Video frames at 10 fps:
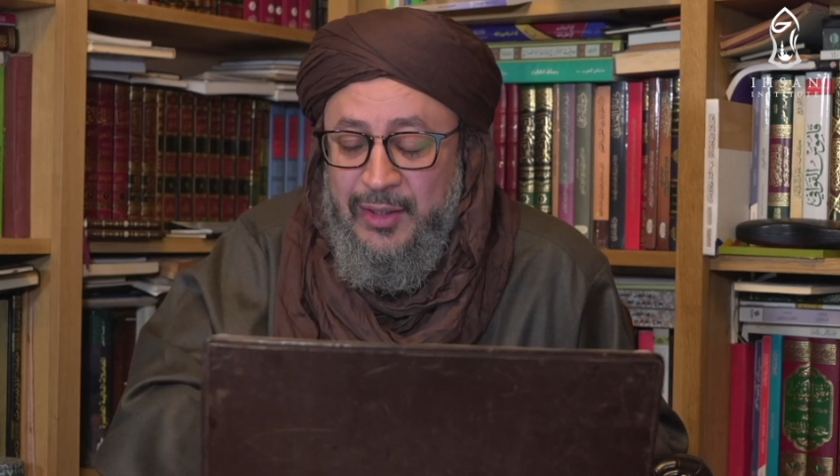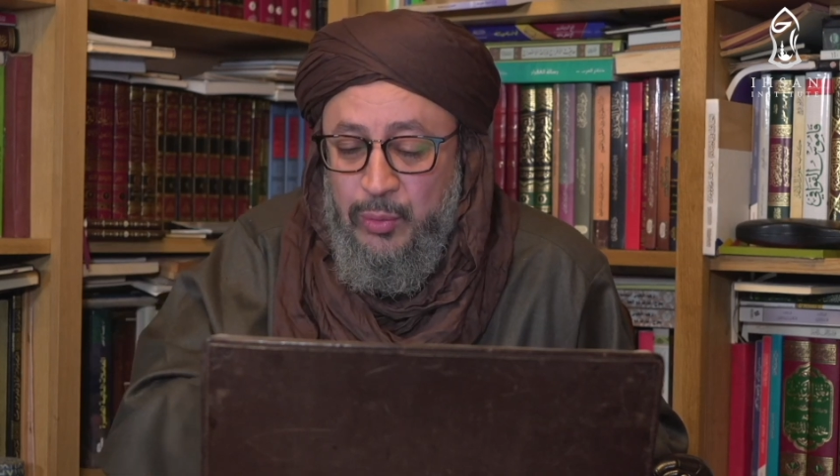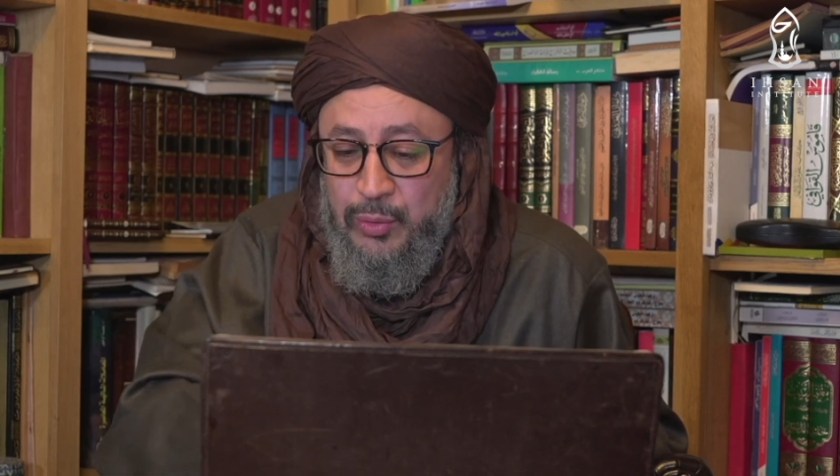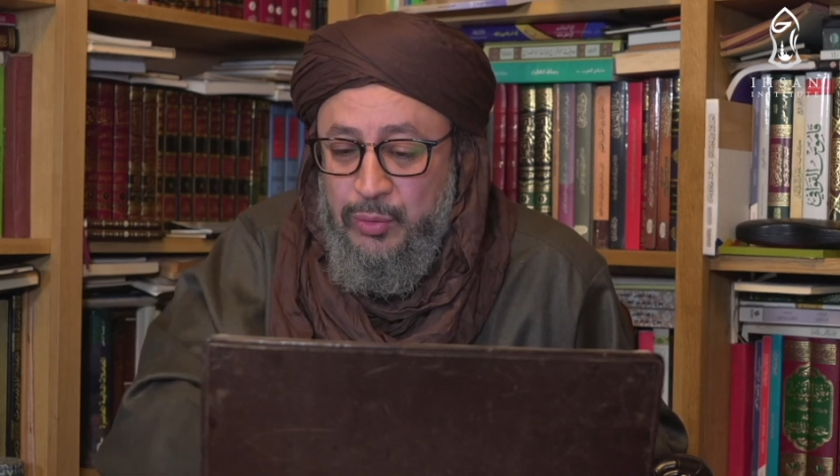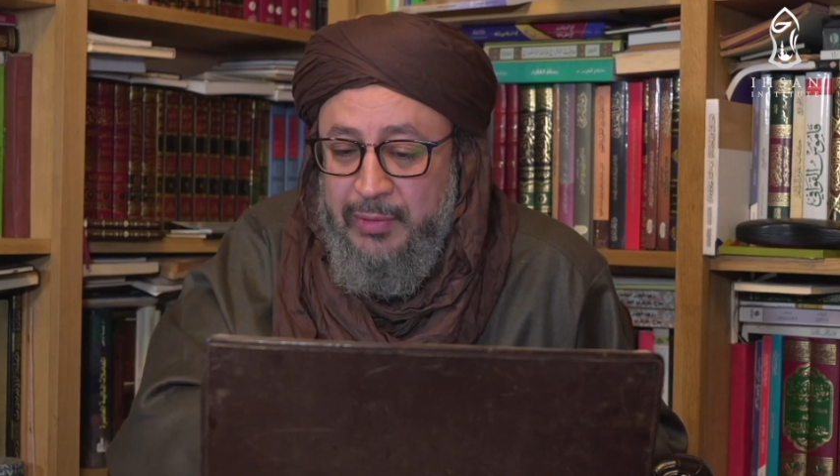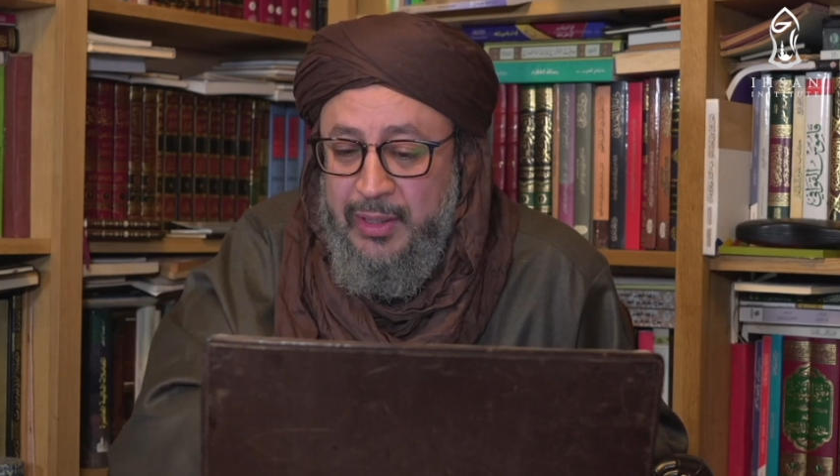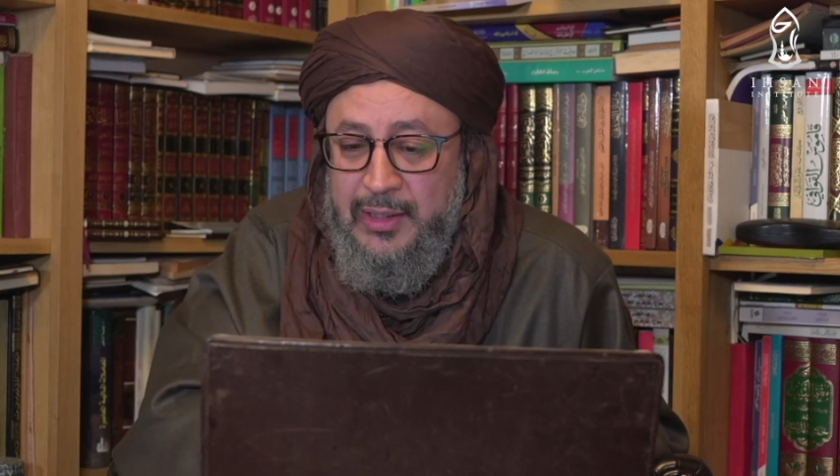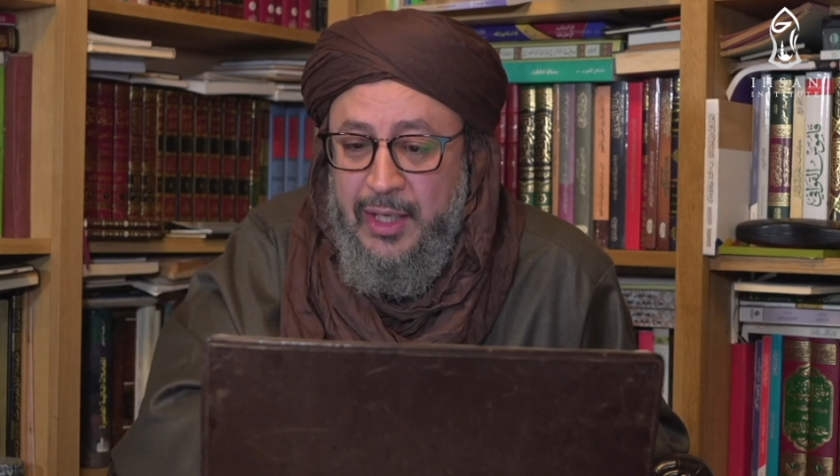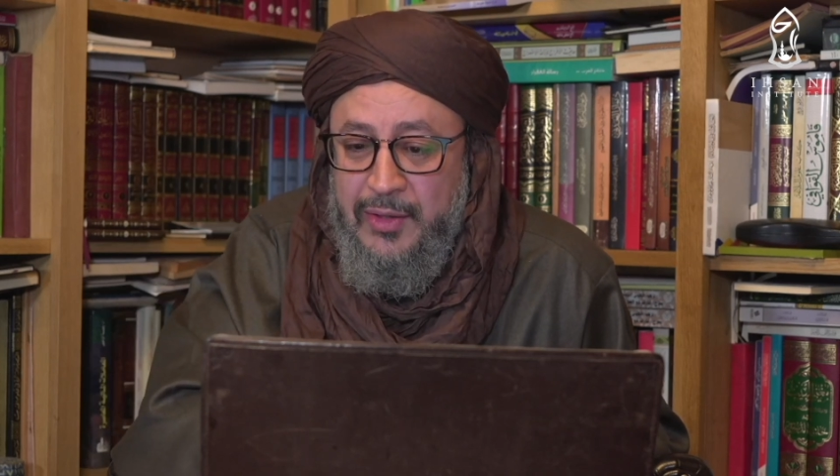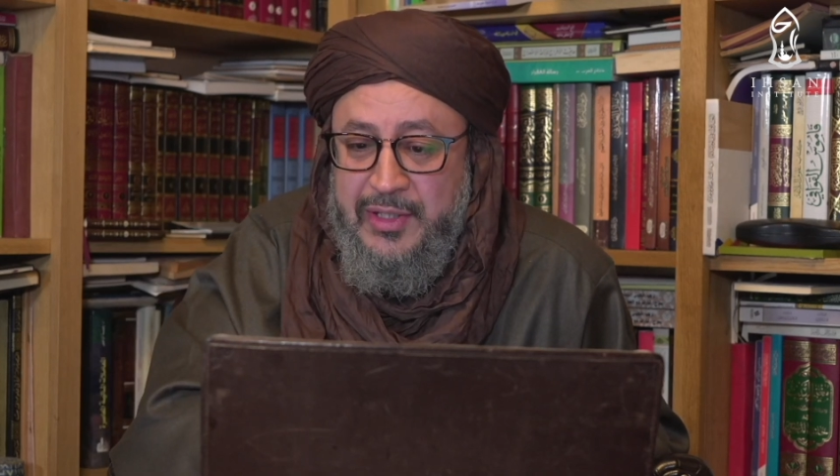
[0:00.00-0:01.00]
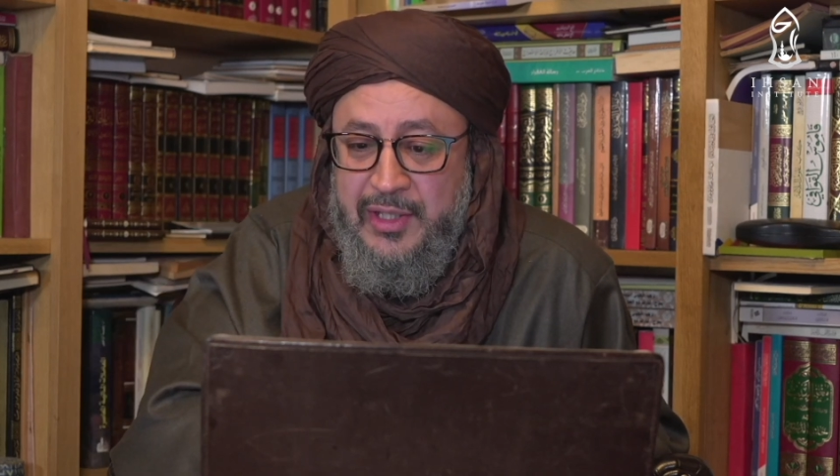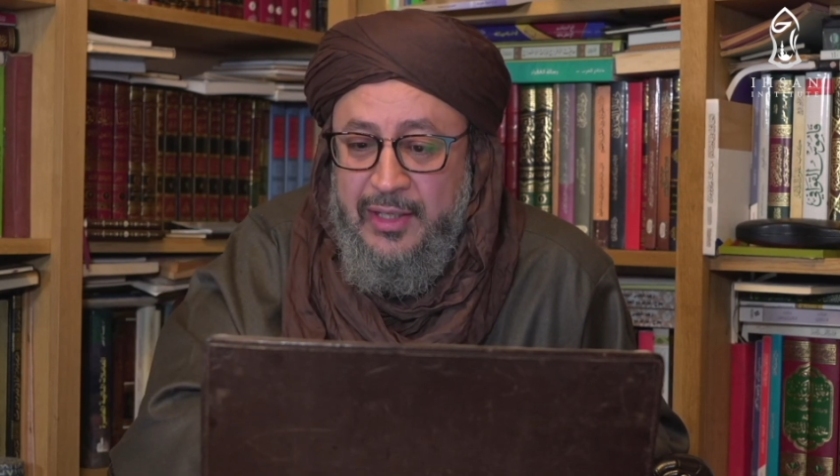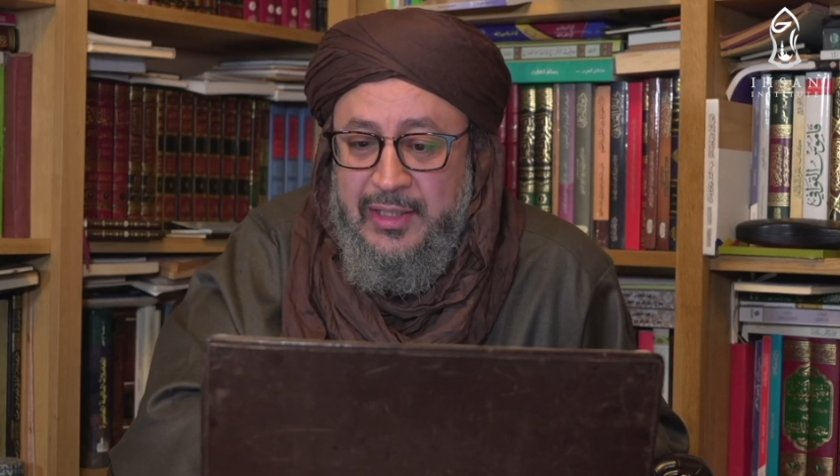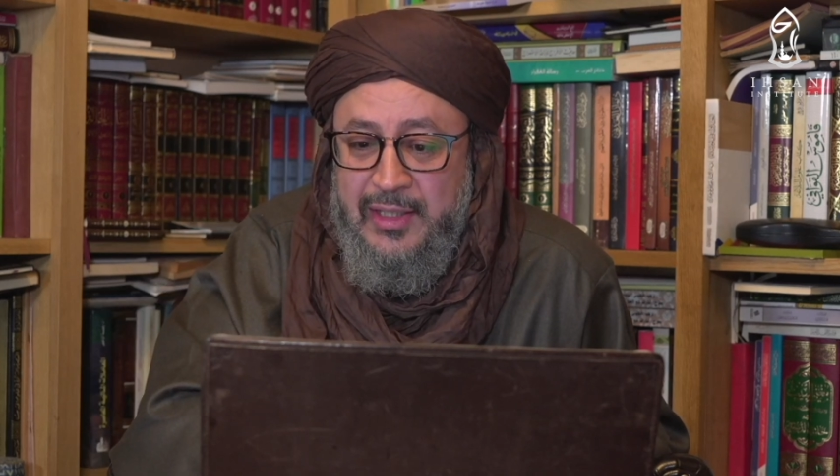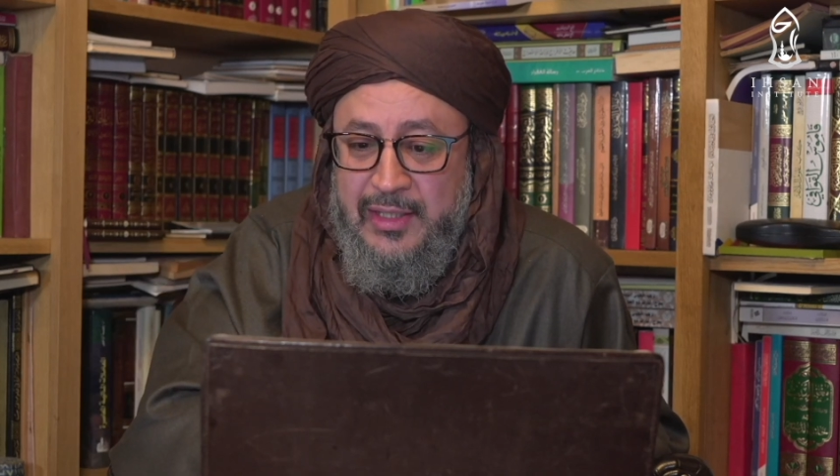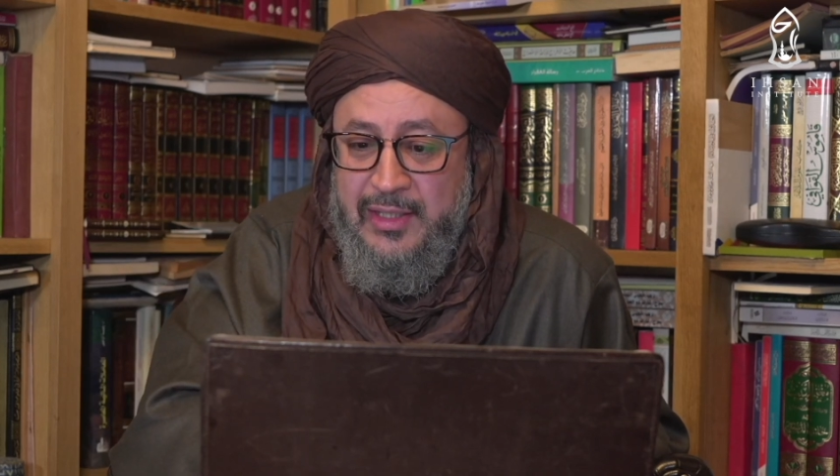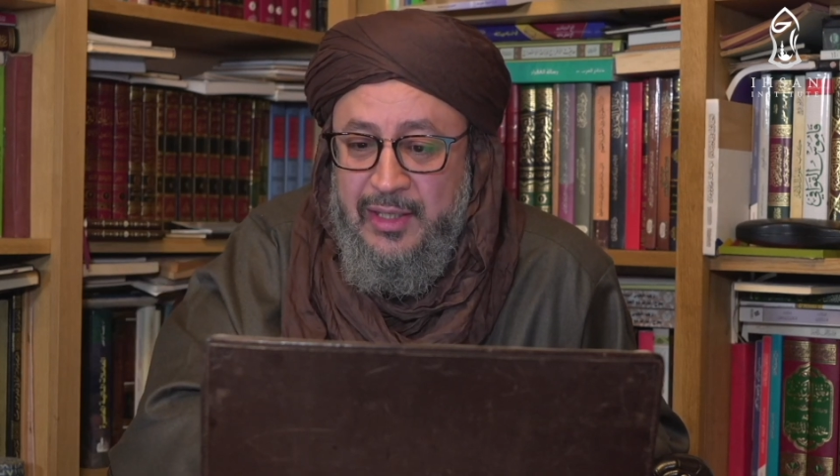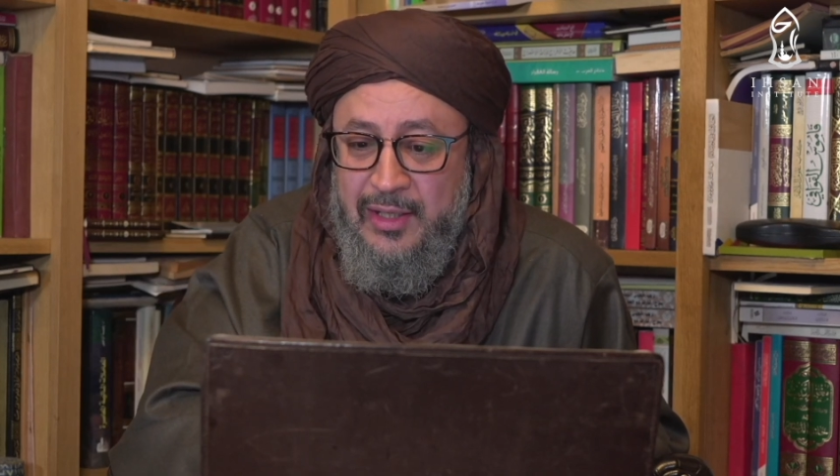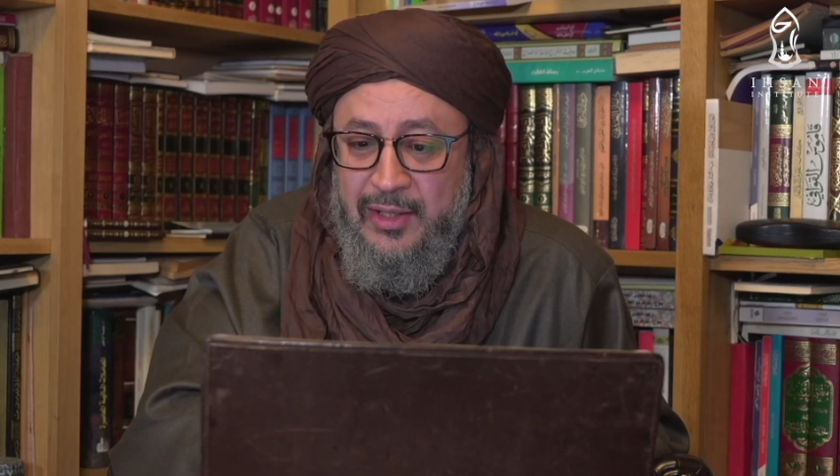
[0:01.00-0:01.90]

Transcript: the ulum, any other sciences,